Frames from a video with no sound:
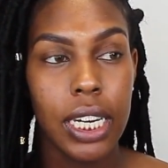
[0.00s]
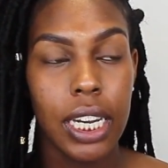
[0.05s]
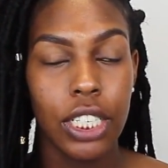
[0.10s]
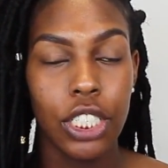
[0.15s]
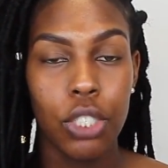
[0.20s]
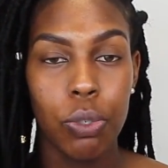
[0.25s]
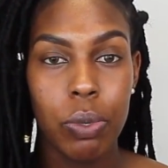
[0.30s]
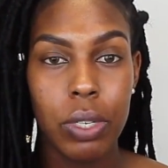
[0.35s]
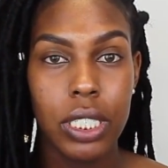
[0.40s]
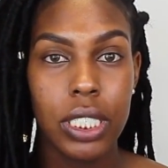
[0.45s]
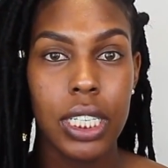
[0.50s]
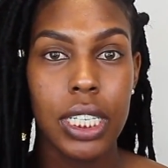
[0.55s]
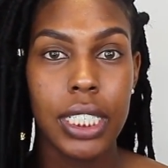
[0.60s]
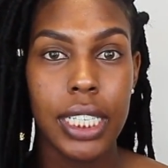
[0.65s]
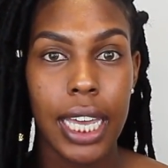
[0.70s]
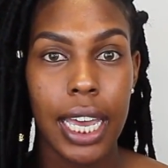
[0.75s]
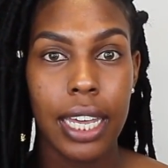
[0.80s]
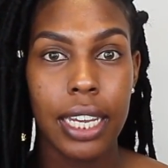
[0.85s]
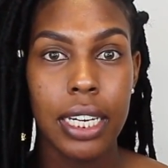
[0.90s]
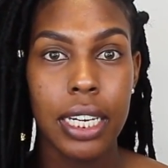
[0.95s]
I just want to sit
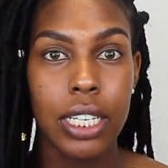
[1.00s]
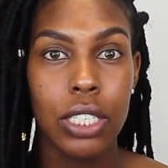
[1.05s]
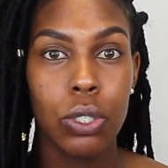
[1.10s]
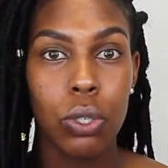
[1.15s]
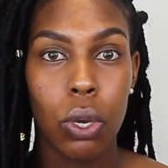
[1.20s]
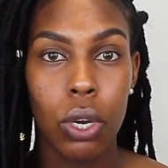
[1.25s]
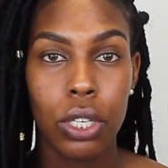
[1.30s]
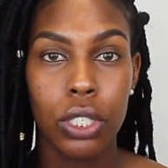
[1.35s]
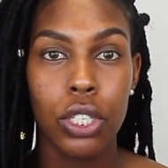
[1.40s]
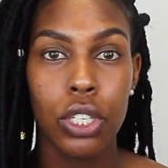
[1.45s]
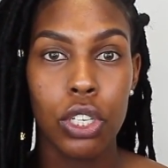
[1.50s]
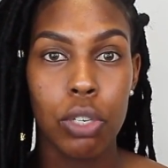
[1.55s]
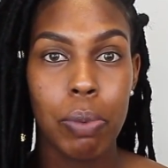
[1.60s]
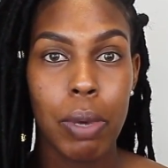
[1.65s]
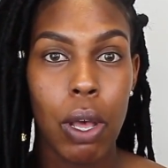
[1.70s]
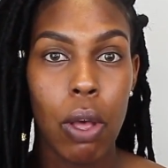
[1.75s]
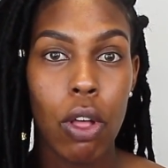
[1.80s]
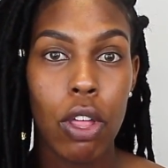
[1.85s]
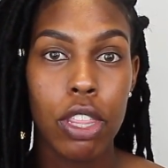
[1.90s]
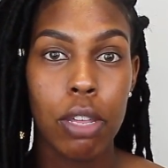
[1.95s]
down and talk to you
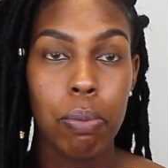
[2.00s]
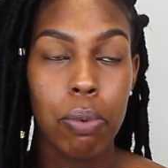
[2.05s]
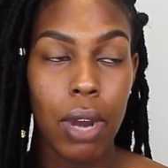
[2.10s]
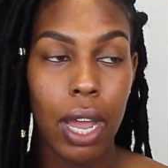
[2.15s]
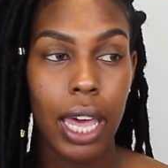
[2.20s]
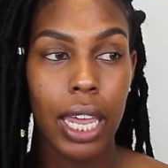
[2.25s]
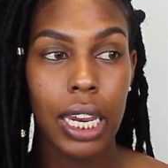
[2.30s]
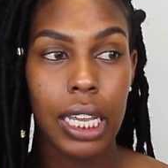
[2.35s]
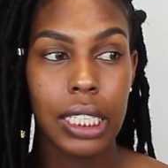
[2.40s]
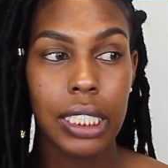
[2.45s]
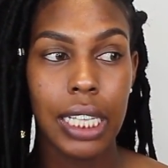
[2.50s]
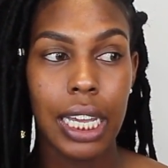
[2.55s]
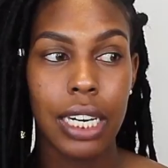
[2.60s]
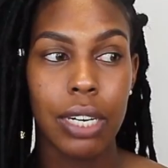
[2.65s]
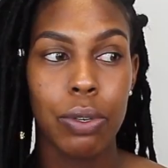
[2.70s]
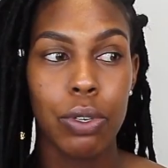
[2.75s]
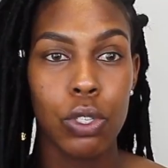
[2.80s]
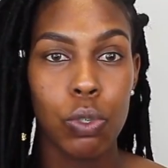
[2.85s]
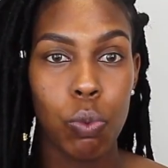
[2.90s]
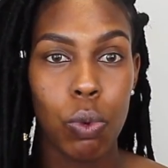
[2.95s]
about all the products. I
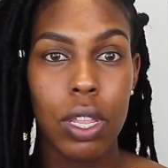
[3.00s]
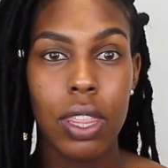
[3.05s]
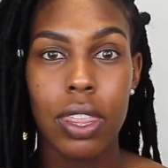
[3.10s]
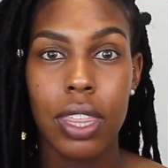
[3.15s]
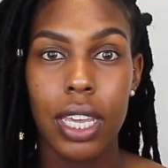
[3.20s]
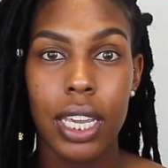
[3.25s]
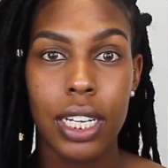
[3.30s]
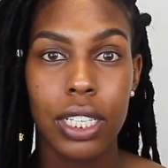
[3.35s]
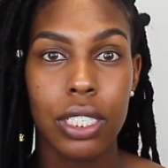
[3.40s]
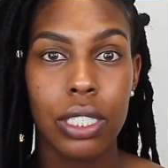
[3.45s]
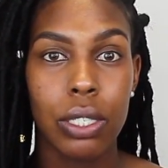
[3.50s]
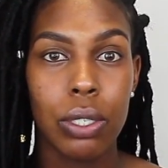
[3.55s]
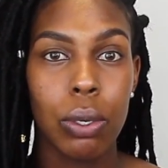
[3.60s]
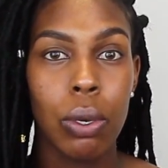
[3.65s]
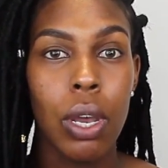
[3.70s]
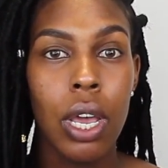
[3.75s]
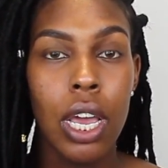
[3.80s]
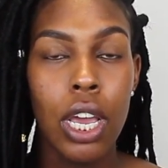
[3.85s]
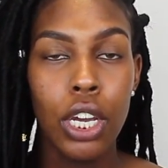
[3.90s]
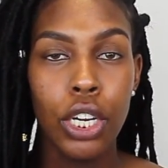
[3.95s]
know it's one thing to
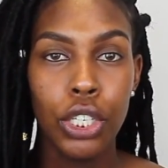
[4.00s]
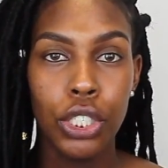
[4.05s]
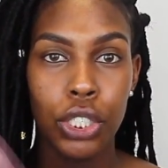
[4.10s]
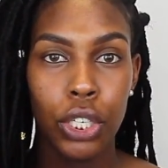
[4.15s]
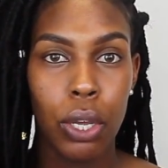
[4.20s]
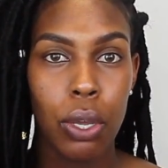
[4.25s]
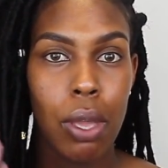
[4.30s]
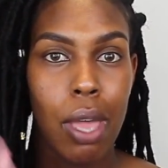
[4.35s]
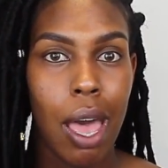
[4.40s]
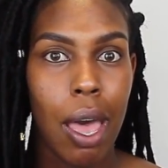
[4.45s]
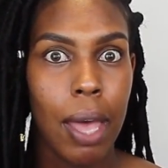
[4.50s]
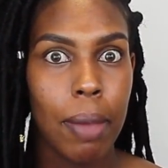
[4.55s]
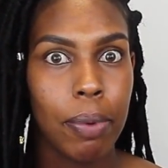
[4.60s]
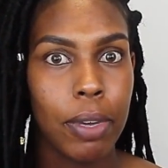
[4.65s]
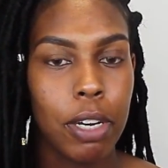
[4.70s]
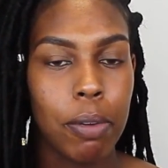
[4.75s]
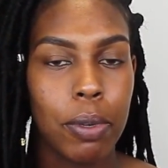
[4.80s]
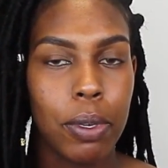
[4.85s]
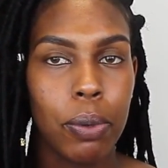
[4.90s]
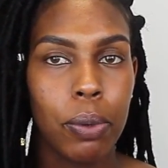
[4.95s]
show you how I put
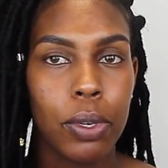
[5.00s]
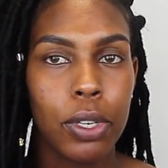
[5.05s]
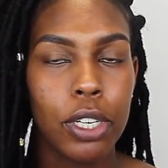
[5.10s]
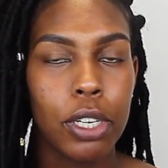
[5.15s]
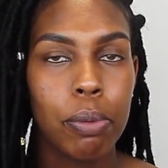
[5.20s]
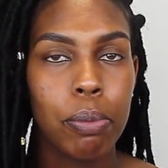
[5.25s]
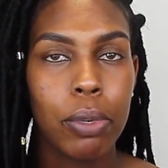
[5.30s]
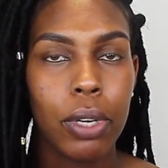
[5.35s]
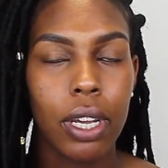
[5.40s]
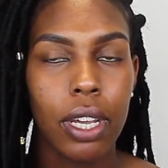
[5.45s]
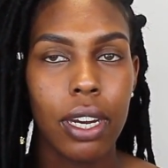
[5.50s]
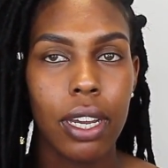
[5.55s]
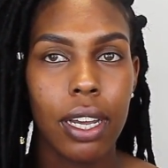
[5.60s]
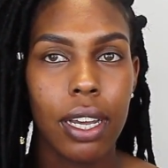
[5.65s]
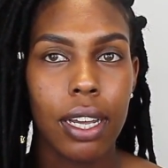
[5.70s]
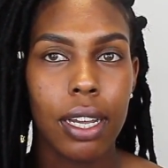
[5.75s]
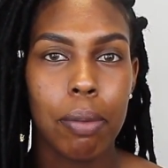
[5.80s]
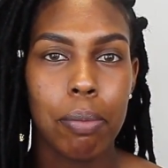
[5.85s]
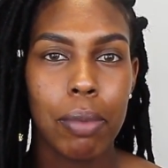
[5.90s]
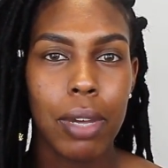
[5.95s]
them in order, but
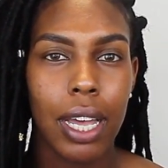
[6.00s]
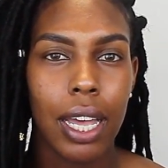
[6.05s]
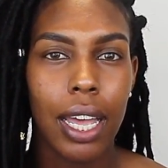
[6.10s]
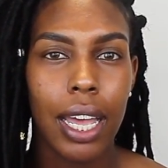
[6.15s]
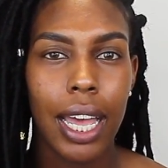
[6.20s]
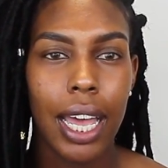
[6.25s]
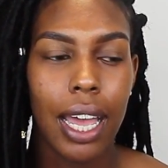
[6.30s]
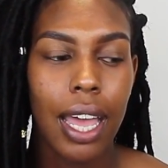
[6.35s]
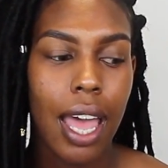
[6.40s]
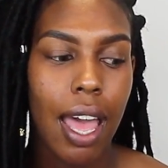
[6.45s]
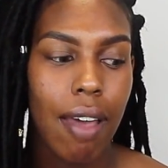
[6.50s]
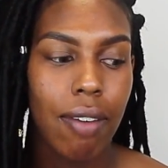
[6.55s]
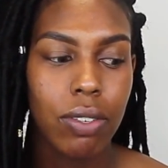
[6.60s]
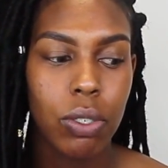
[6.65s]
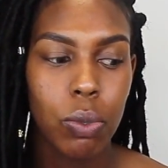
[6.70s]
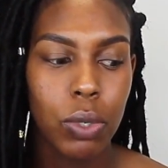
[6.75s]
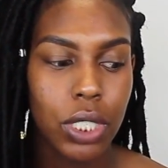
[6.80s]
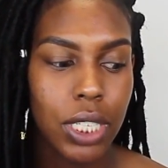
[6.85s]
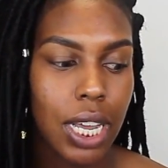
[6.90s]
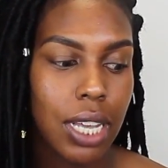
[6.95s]
um, I have
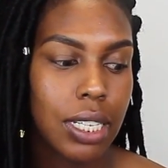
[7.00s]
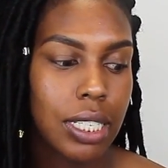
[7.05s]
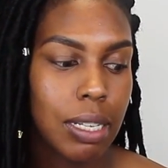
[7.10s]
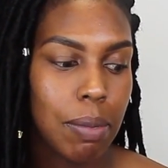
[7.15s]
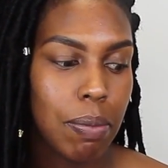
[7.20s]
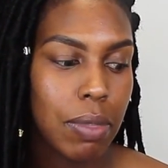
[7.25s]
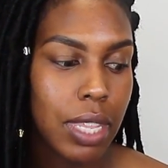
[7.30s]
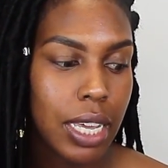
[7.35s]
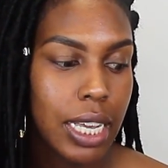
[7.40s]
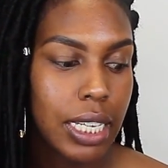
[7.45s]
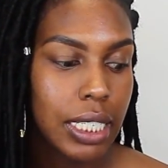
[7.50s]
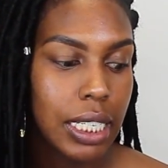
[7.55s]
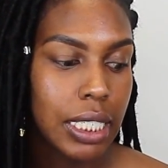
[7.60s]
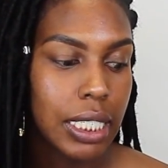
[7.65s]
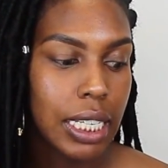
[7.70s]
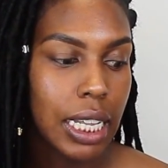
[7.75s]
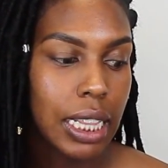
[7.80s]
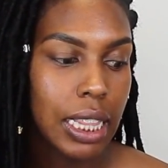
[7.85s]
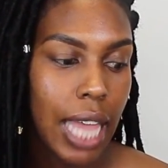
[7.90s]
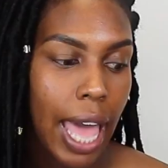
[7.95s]
switched out some things since
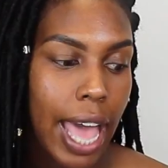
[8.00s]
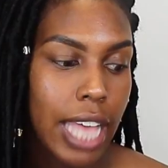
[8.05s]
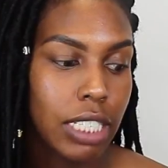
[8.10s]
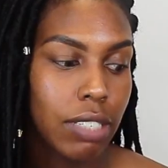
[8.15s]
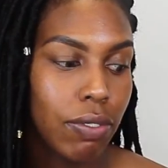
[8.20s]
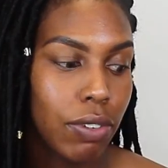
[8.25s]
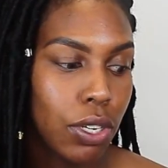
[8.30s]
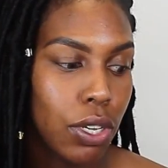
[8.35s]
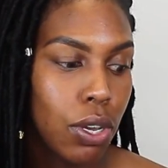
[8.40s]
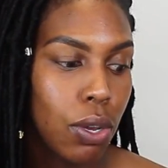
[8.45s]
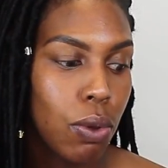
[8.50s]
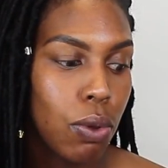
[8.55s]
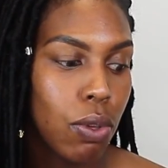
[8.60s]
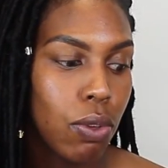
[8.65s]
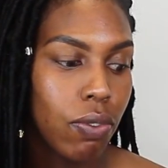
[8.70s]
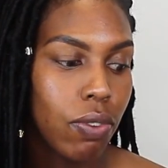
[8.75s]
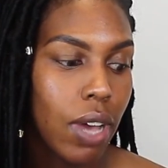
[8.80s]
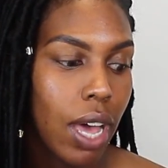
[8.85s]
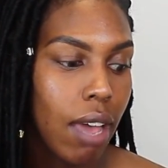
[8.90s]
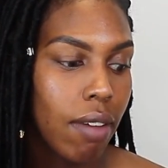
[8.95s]
the last video
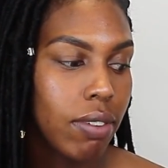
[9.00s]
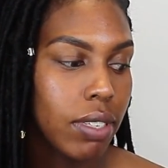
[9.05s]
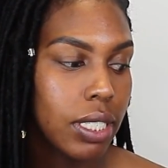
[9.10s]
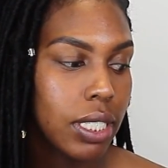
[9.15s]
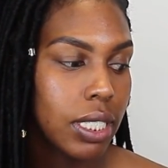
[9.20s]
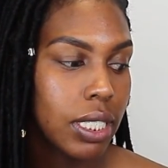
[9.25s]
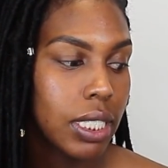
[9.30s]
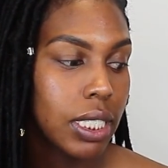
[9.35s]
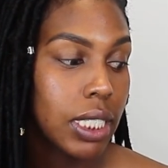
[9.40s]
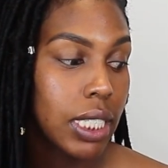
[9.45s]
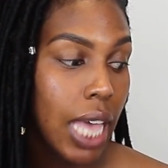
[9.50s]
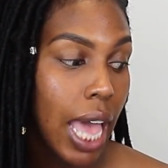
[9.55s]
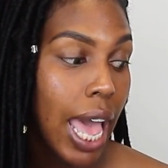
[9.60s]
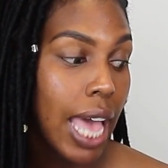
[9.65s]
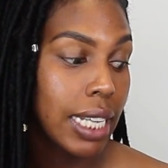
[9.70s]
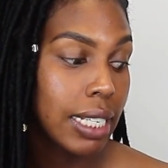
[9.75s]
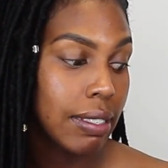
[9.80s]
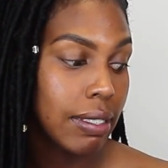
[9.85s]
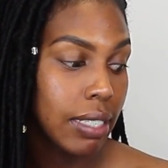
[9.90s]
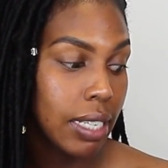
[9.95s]
you guys
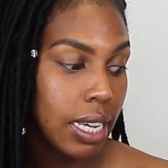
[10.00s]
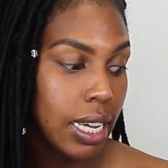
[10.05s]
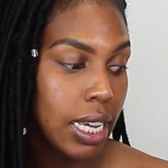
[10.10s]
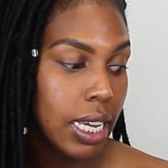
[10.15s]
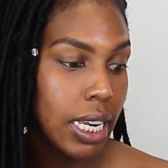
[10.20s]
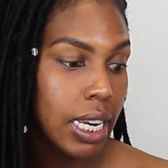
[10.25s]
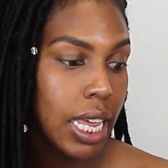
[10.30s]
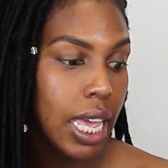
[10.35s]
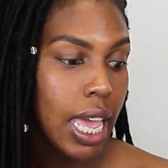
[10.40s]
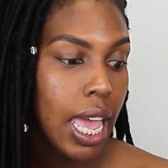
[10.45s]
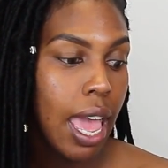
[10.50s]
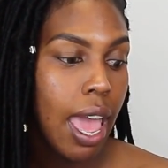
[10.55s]
have seen.